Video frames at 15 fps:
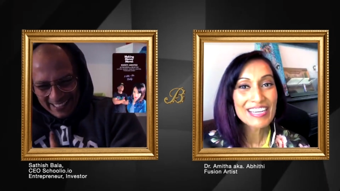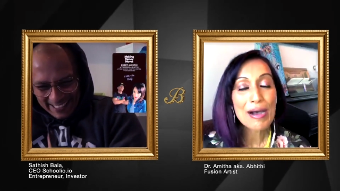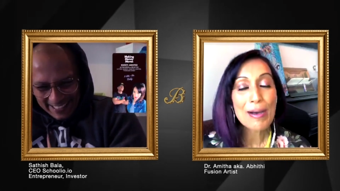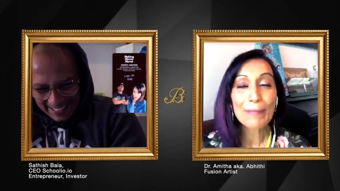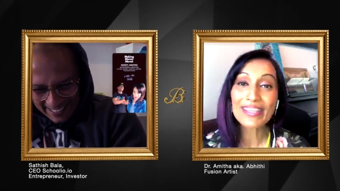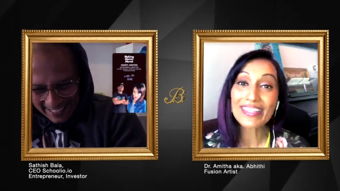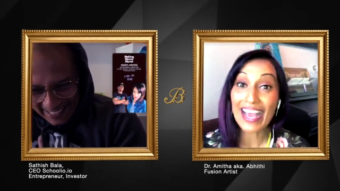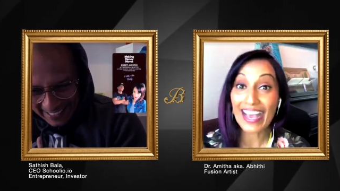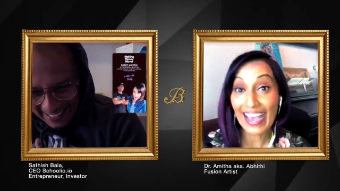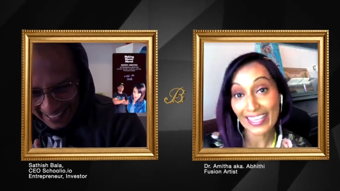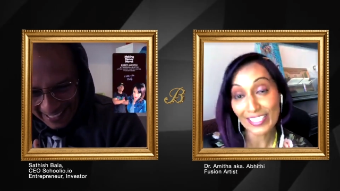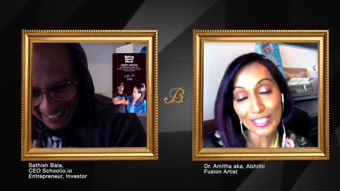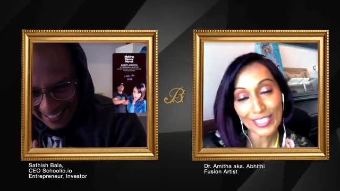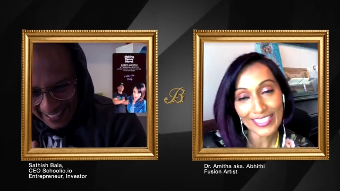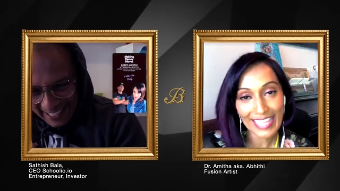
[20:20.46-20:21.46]
Speaker 1: but the, actually,
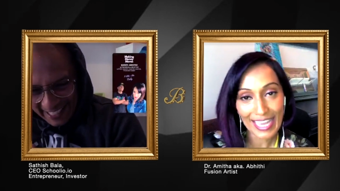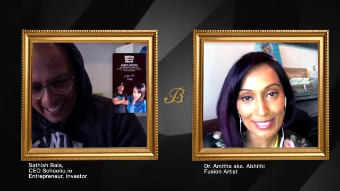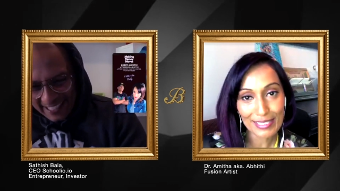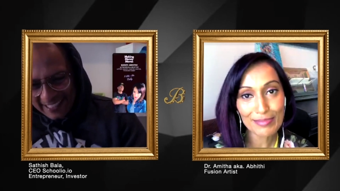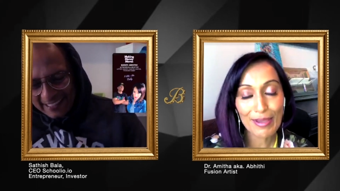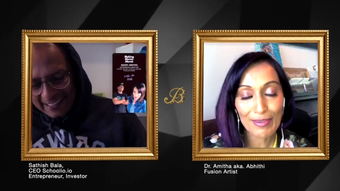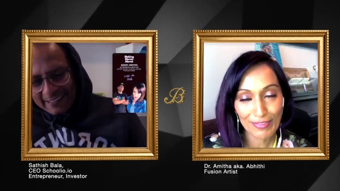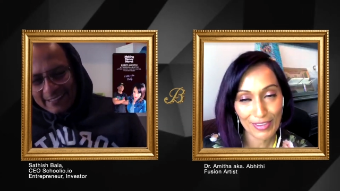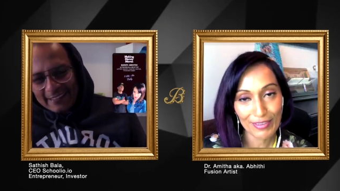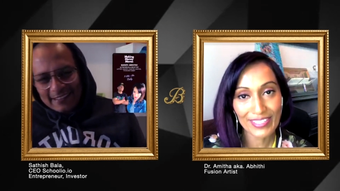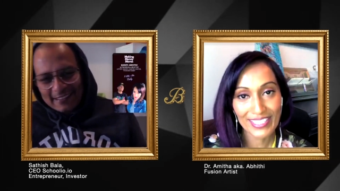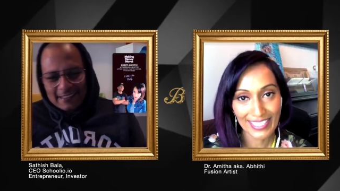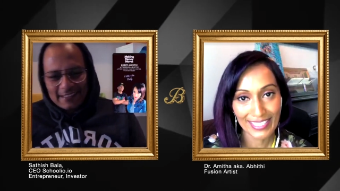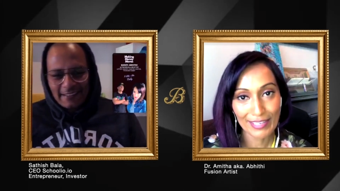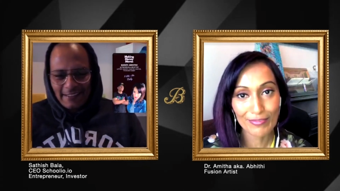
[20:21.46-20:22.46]
that is my favorite
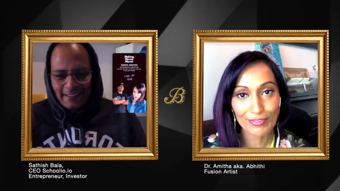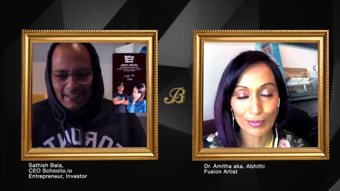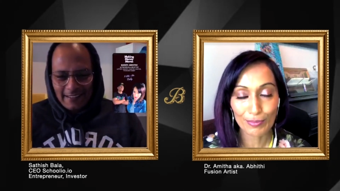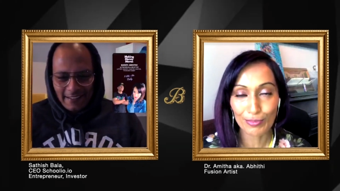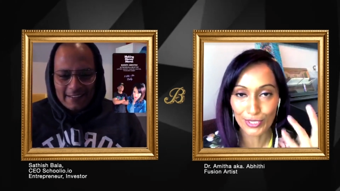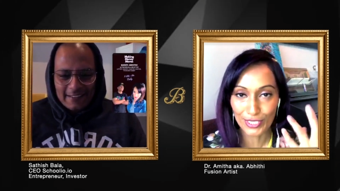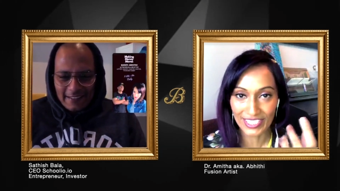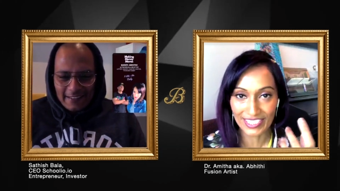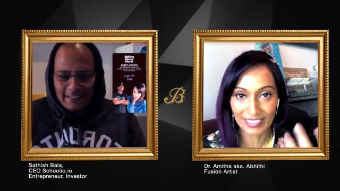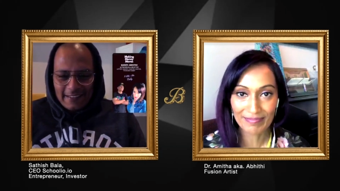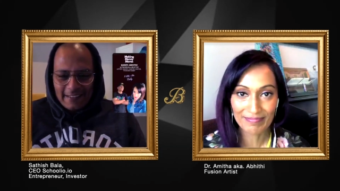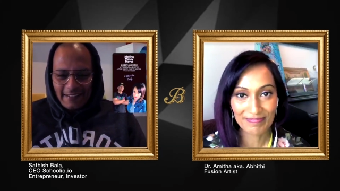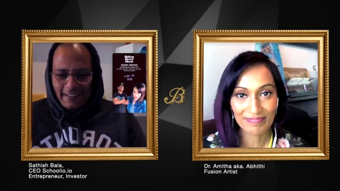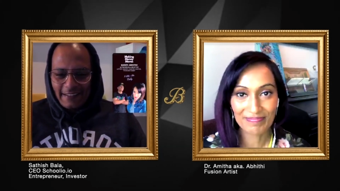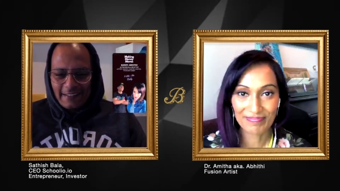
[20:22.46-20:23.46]
Indian food, puttu.
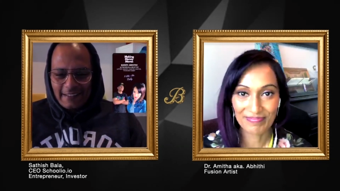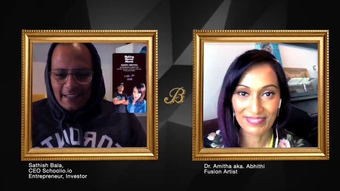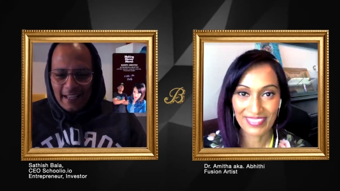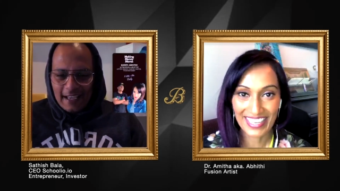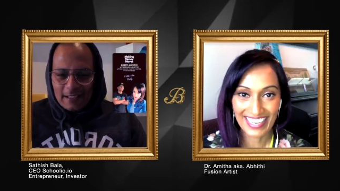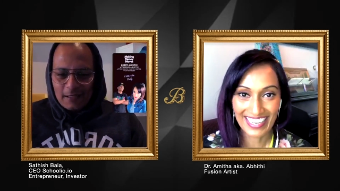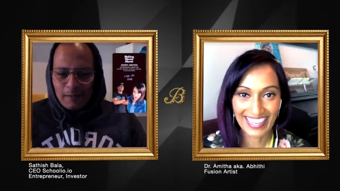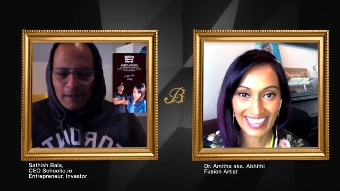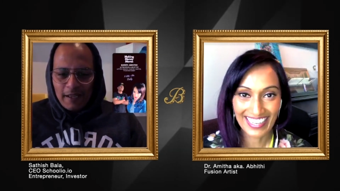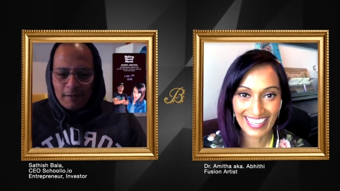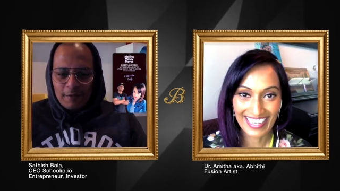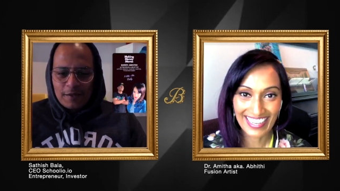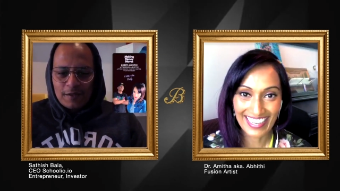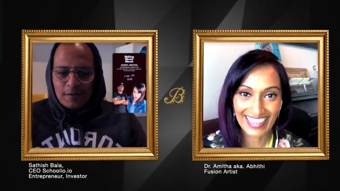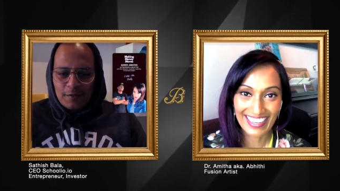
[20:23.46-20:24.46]
Speaker 2: Nice, man. Was,
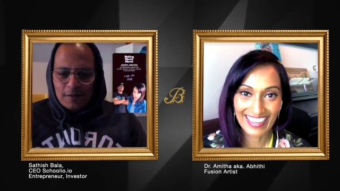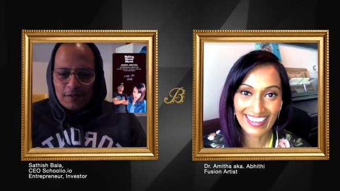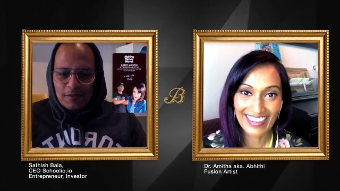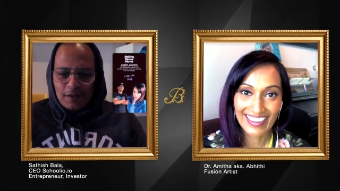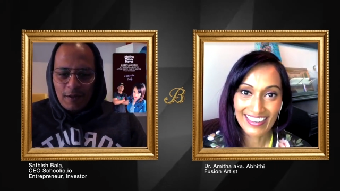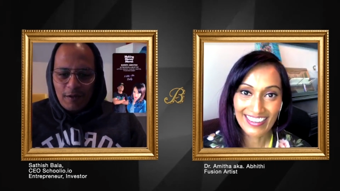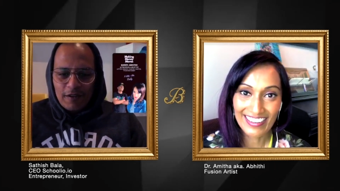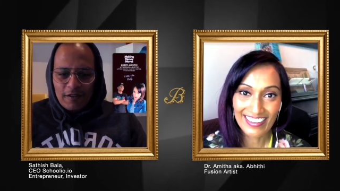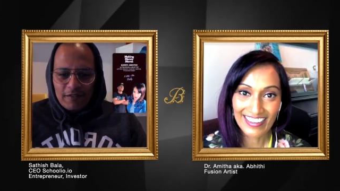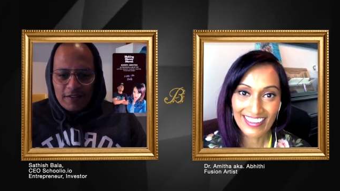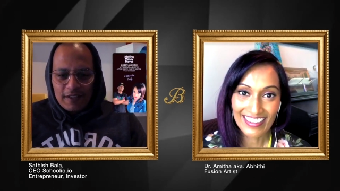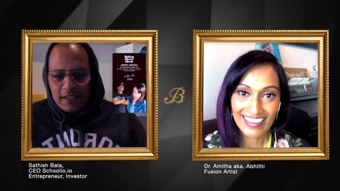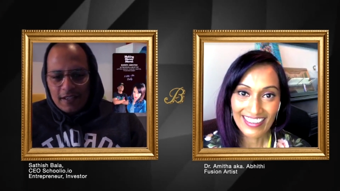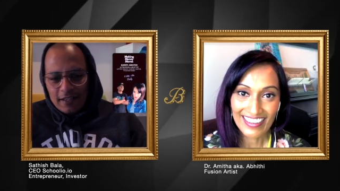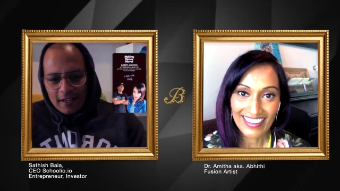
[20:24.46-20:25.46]
was going
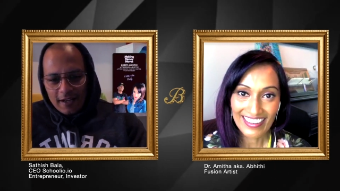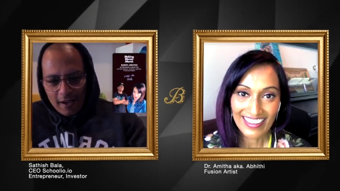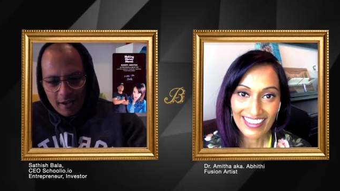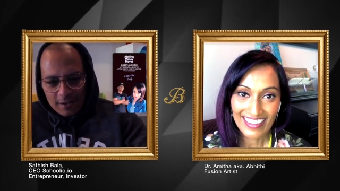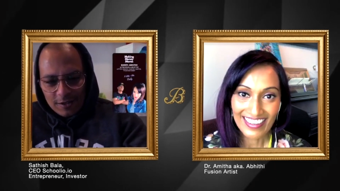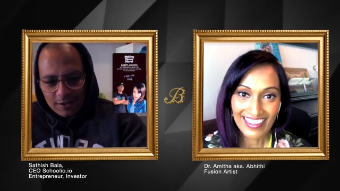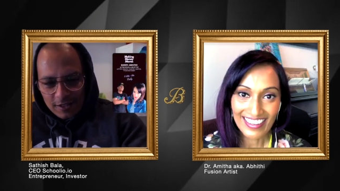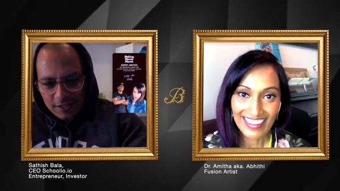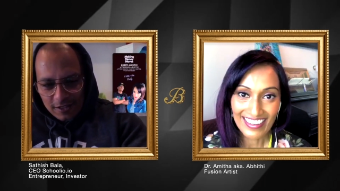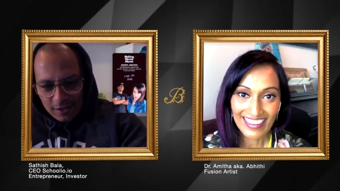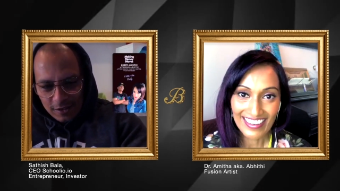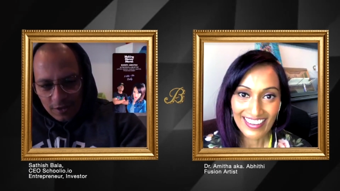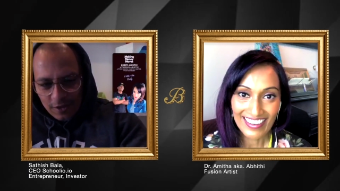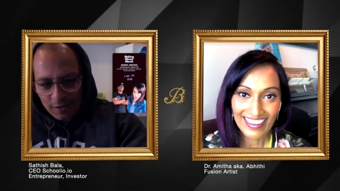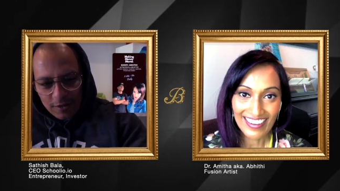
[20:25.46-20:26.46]
vegan a conscious decision
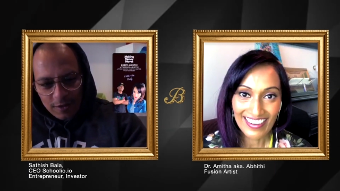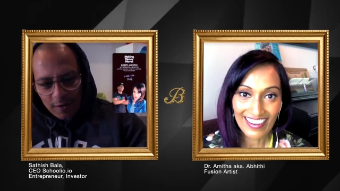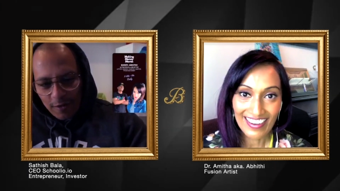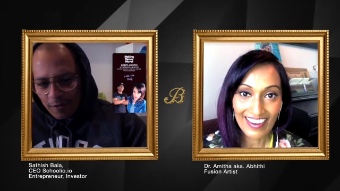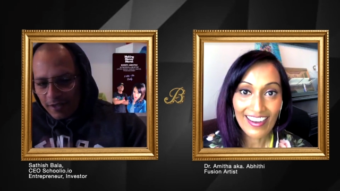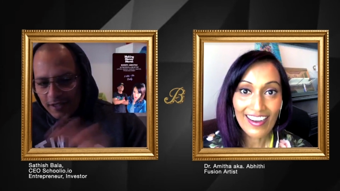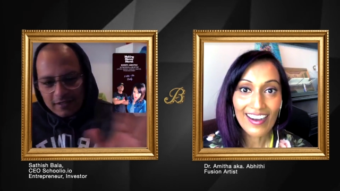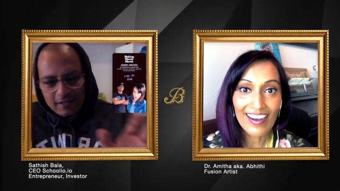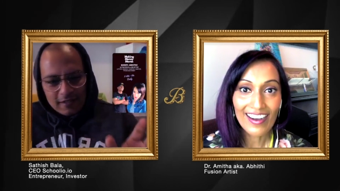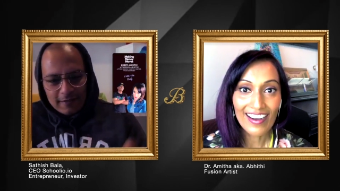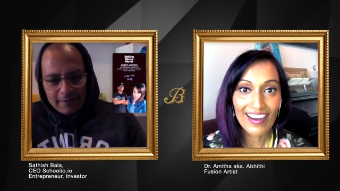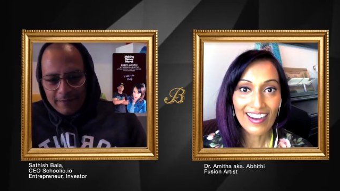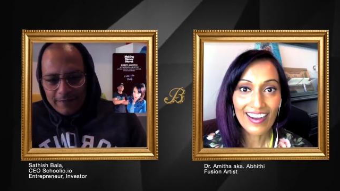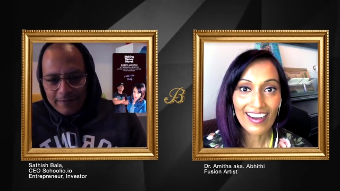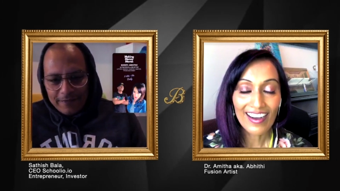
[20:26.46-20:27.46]
or you always.
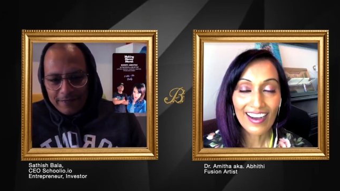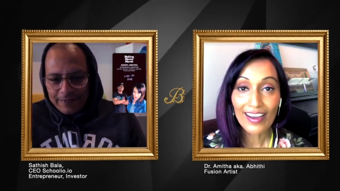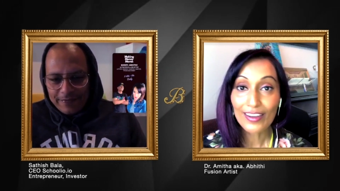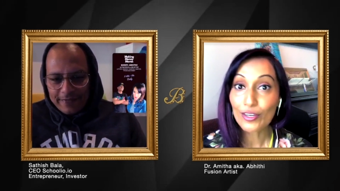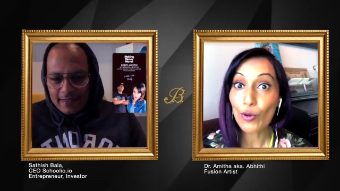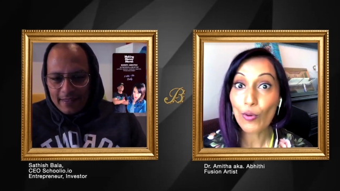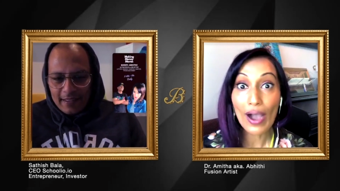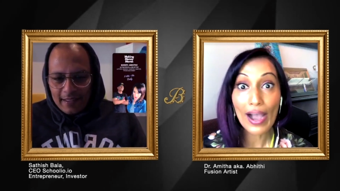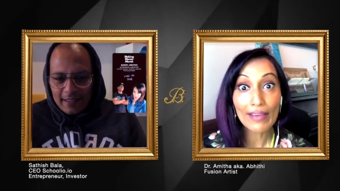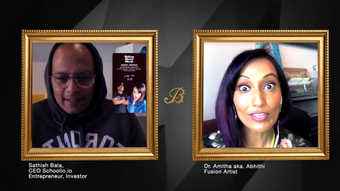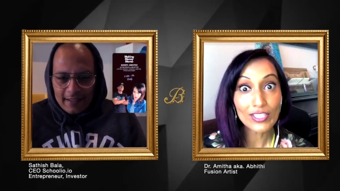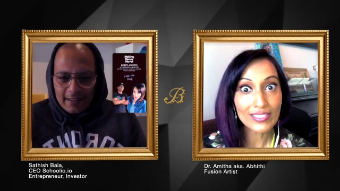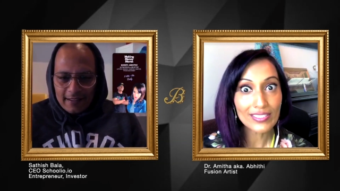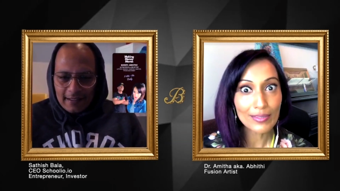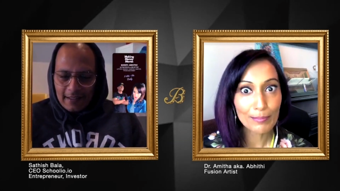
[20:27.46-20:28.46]
Speaker 1: No, I was a
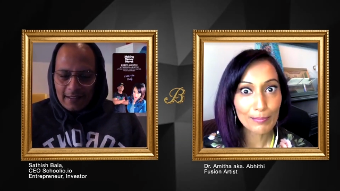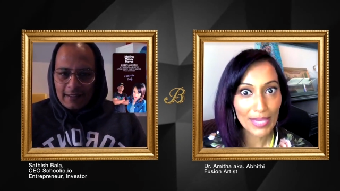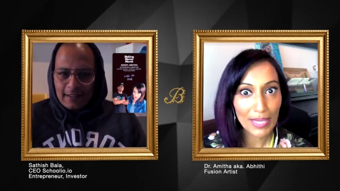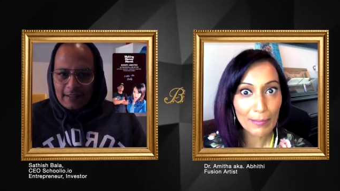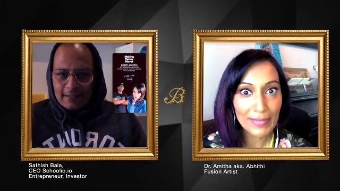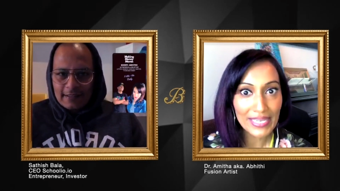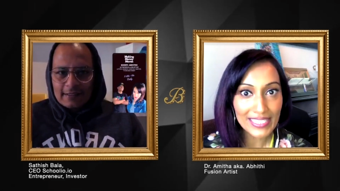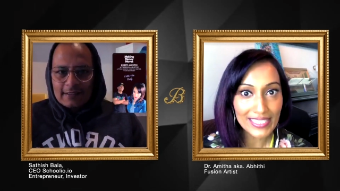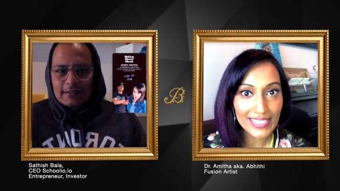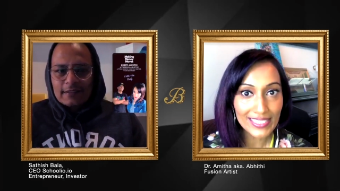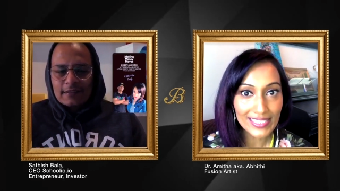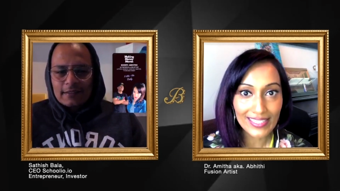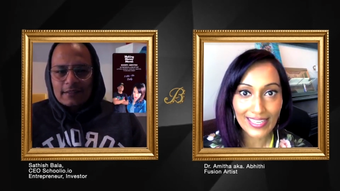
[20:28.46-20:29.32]
big meat eater and a